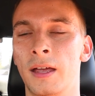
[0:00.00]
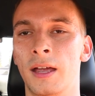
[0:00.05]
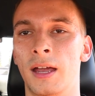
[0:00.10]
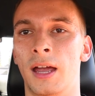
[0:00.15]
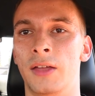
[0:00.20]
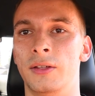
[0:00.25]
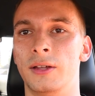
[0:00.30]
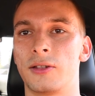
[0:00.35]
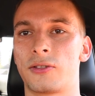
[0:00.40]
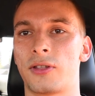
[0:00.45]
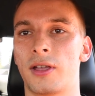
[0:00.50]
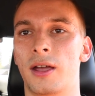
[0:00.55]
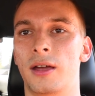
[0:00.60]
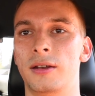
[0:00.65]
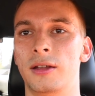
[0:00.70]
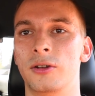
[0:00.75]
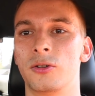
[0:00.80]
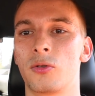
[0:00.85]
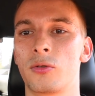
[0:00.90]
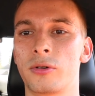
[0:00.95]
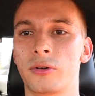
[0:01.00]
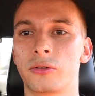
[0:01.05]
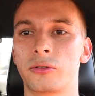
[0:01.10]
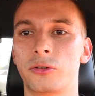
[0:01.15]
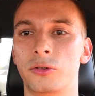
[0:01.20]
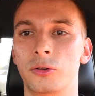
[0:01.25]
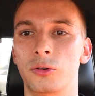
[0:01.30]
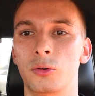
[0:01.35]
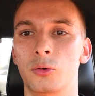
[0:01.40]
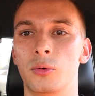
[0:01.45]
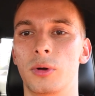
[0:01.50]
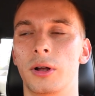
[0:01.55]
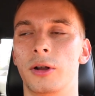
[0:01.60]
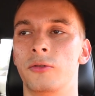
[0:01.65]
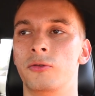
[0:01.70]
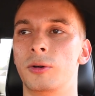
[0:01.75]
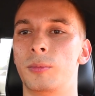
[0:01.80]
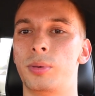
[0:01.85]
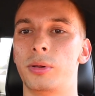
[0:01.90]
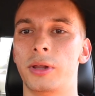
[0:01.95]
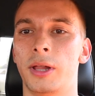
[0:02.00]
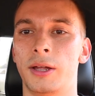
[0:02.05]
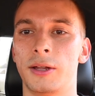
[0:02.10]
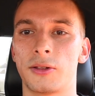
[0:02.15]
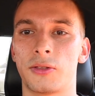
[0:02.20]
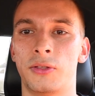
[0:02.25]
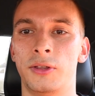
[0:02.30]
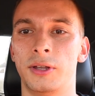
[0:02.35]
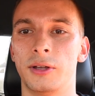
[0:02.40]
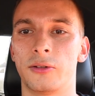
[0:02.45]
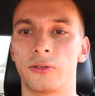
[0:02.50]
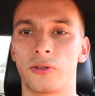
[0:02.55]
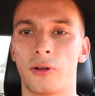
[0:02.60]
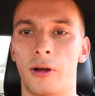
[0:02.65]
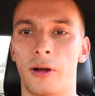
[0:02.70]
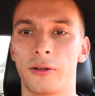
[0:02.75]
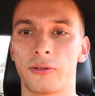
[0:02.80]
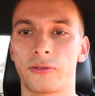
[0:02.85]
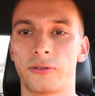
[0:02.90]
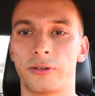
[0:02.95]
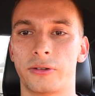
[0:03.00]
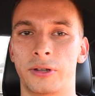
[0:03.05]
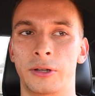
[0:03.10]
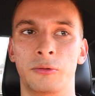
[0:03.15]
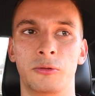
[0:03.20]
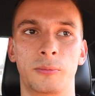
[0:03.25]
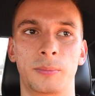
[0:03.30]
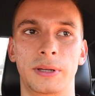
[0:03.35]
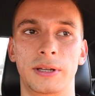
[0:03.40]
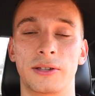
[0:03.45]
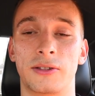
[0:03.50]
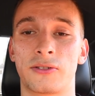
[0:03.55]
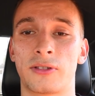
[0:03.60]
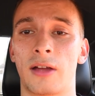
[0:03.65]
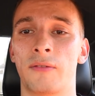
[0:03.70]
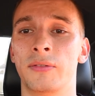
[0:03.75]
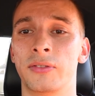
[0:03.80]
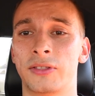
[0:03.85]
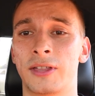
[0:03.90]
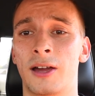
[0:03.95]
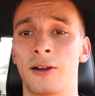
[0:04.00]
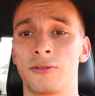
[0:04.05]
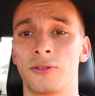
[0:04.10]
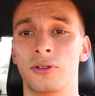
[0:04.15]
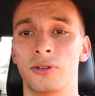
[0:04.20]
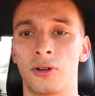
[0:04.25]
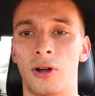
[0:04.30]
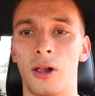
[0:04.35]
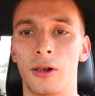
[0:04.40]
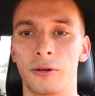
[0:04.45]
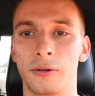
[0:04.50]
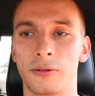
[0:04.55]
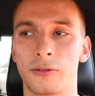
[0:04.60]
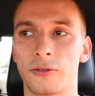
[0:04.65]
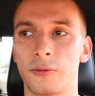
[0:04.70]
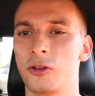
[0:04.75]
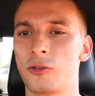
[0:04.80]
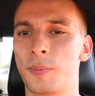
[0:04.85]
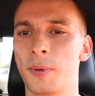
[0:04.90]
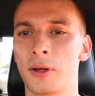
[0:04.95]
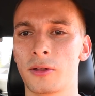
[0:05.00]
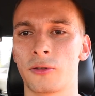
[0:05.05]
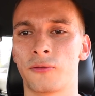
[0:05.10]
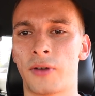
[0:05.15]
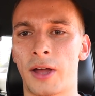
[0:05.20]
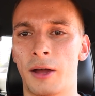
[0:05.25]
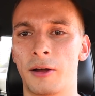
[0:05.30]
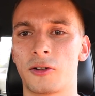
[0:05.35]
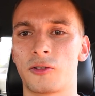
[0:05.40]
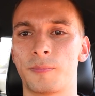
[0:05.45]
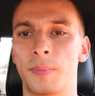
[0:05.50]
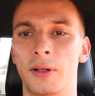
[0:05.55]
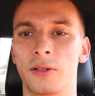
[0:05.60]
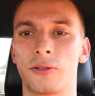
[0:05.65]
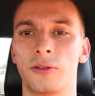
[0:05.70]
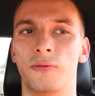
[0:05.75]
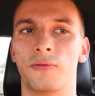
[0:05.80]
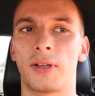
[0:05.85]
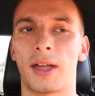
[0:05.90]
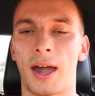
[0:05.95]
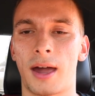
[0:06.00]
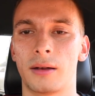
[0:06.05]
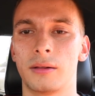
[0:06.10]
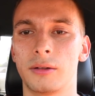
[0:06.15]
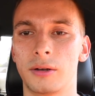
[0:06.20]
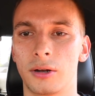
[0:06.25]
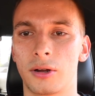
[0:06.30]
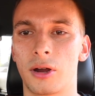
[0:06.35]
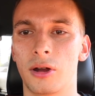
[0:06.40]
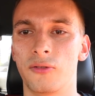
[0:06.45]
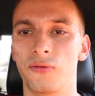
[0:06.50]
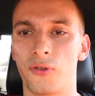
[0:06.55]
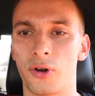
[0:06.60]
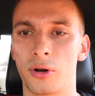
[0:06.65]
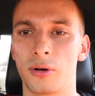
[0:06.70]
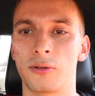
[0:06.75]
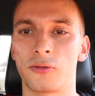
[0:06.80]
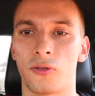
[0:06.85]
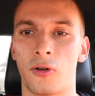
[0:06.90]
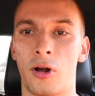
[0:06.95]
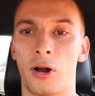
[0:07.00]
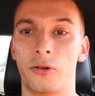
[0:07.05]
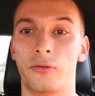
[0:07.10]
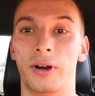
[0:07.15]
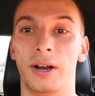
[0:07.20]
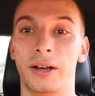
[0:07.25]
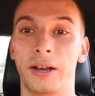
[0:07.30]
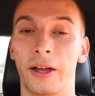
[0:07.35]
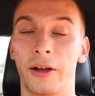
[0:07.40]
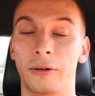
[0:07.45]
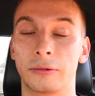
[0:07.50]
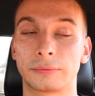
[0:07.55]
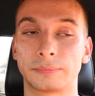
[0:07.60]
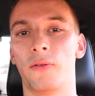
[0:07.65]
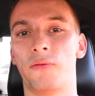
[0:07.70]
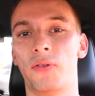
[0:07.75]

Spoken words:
And they said in order to replace the exhaust, it would be $7,000 just because of how expensive catalytic converters are right now.